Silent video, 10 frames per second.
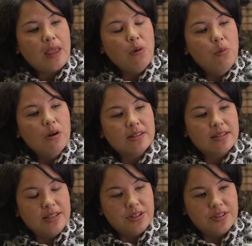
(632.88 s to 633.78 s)

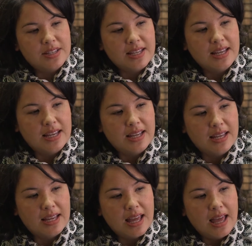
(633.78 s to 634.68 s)
What's
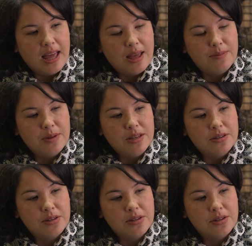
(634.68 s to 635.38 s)
interesting in